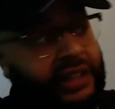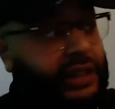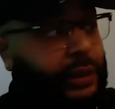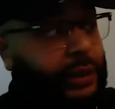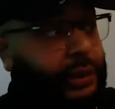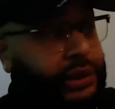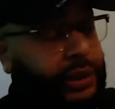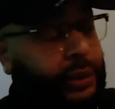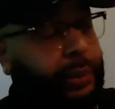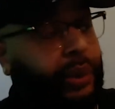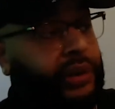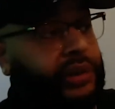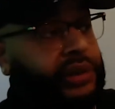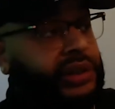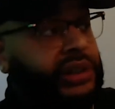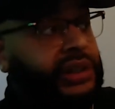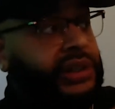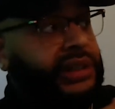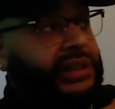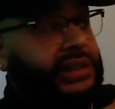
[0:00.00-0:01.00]
deal with the
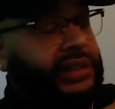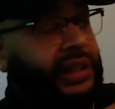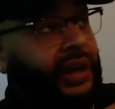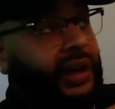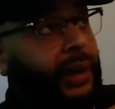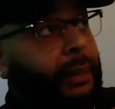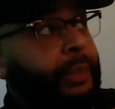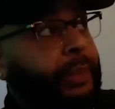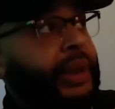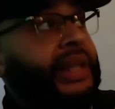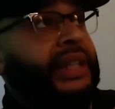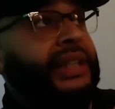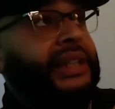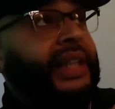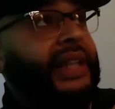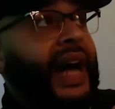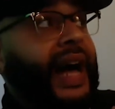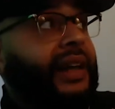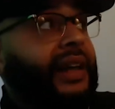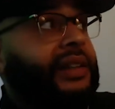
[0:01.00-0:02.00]
person is $1 billion,
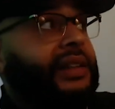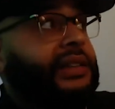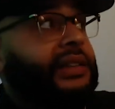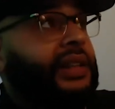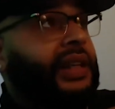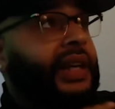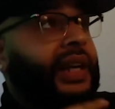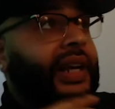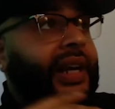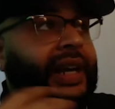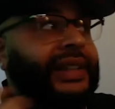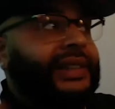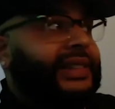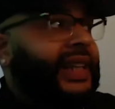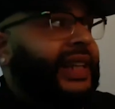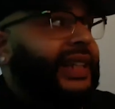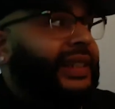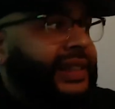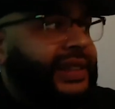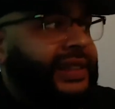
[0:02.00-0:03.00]
it
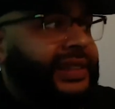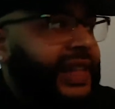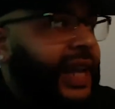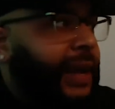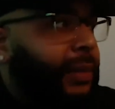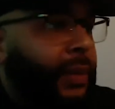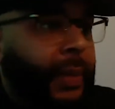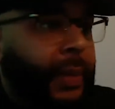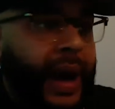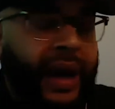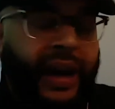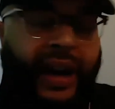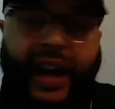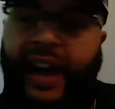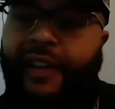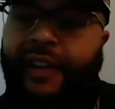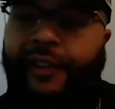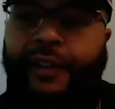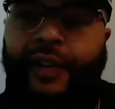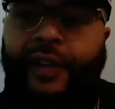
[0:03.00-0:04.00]
takes the same amount of
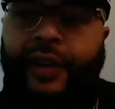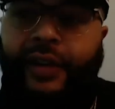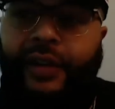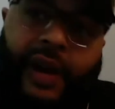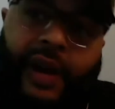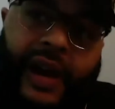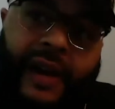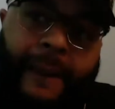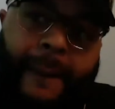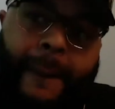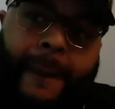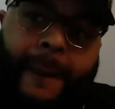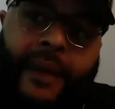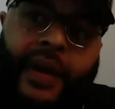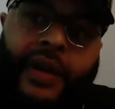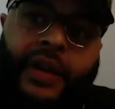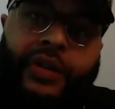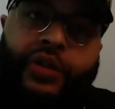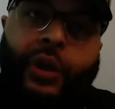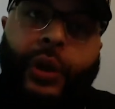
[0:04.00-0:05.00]
effort, right?
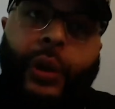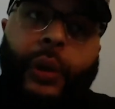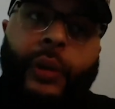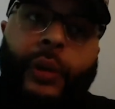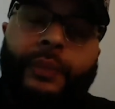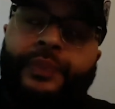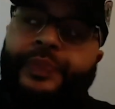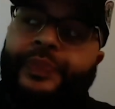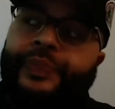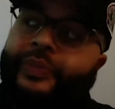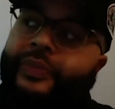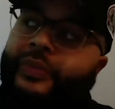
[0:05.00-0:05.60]
So